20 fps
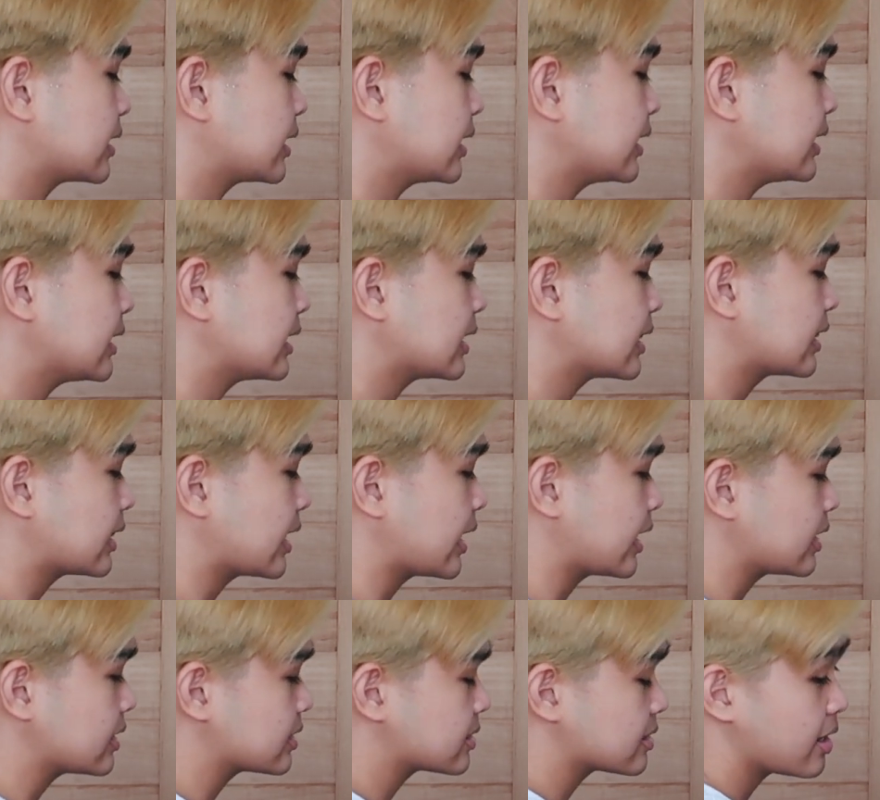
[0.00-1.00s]
3
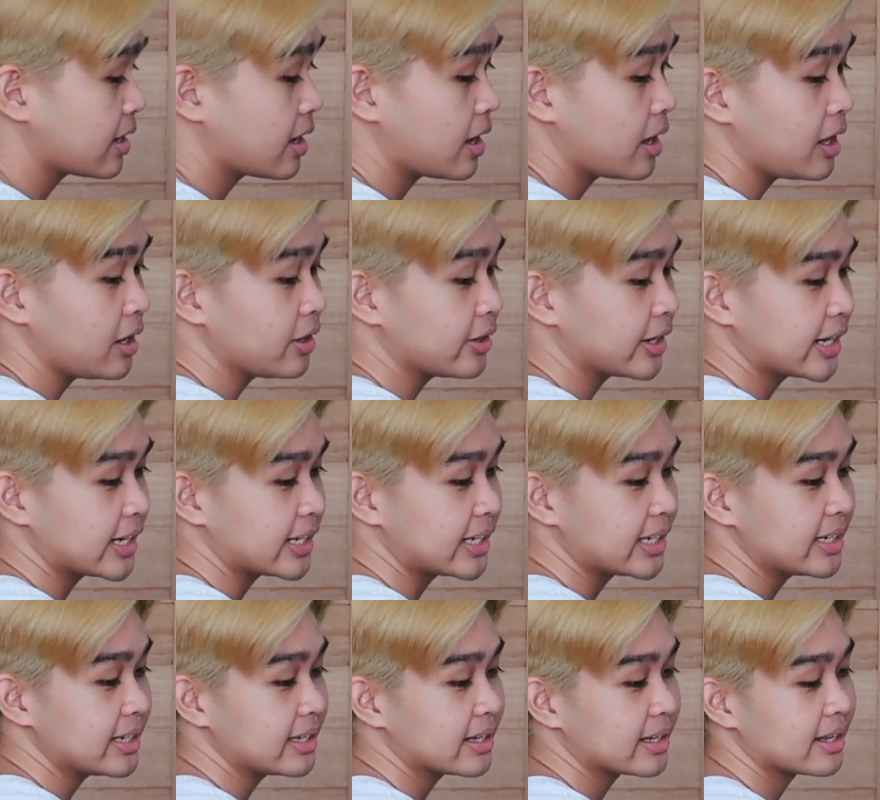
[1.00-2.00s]
things
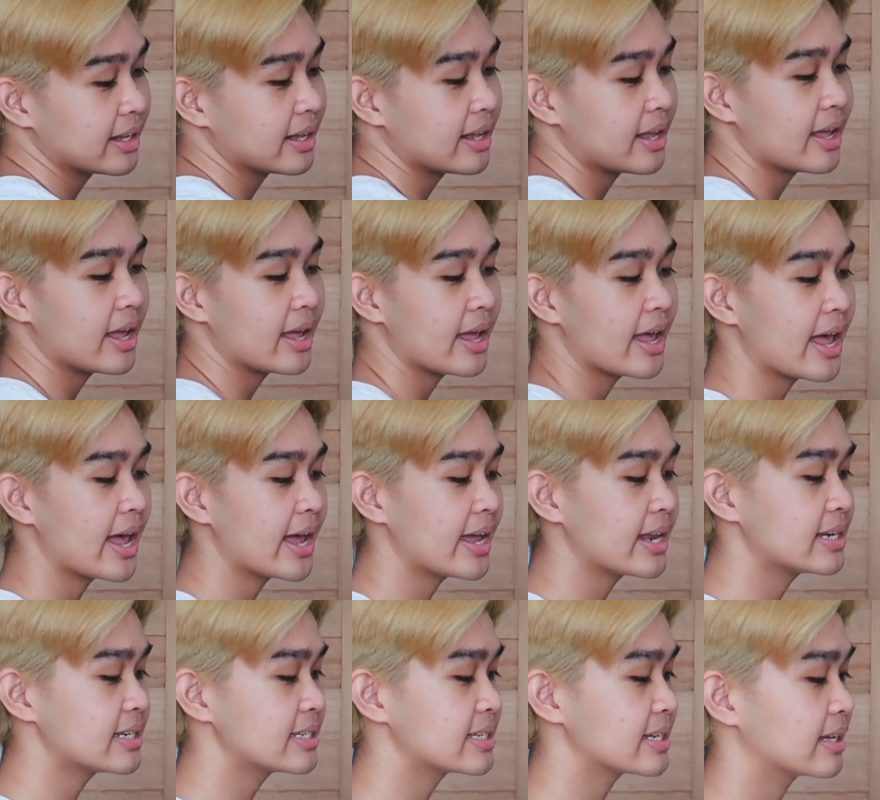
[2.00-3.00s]
already,
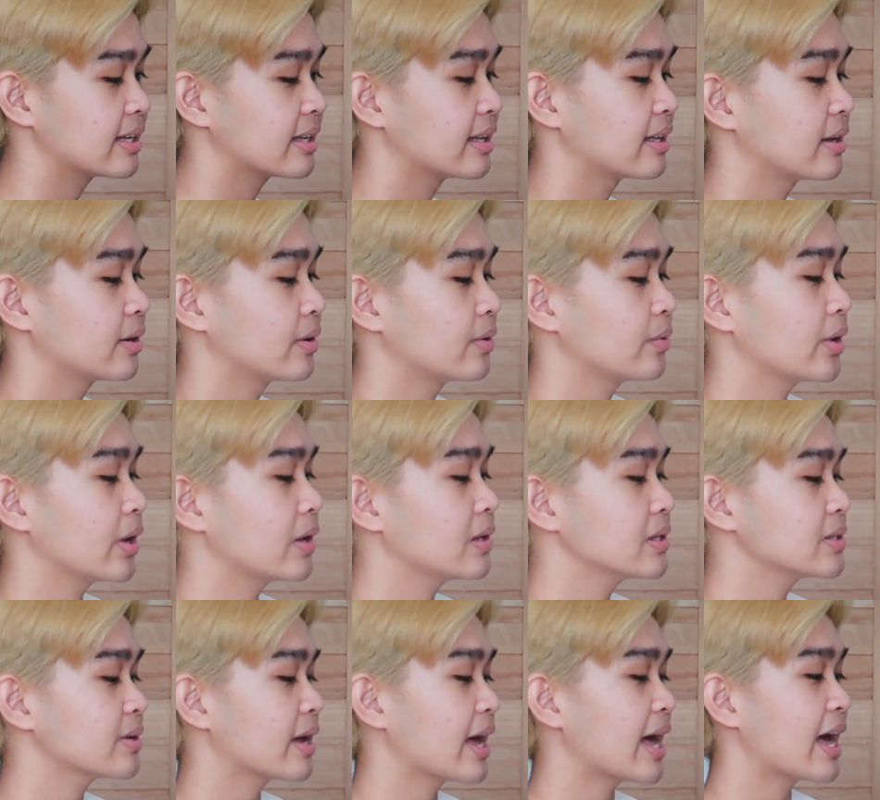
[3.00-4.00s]
and We
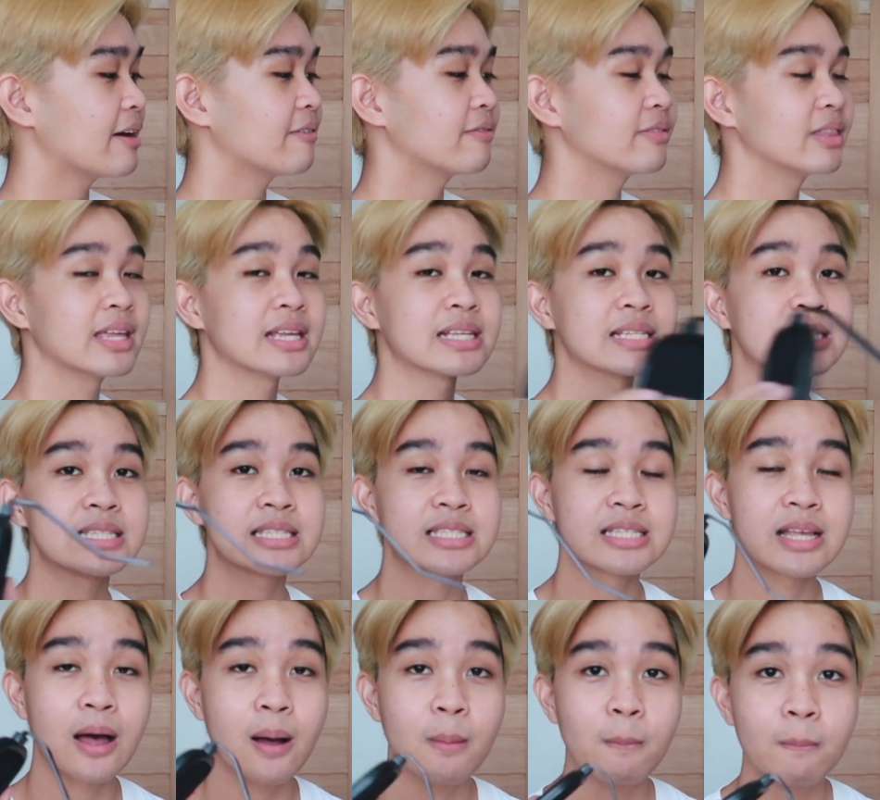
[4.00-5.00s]
also have
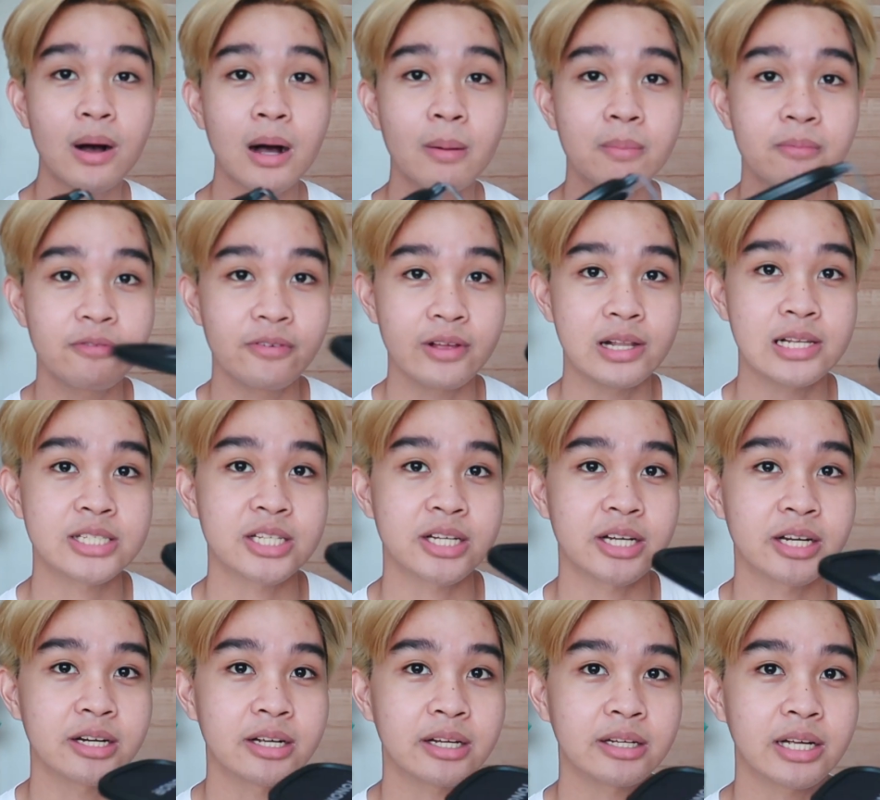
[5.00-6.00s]
this pop filter.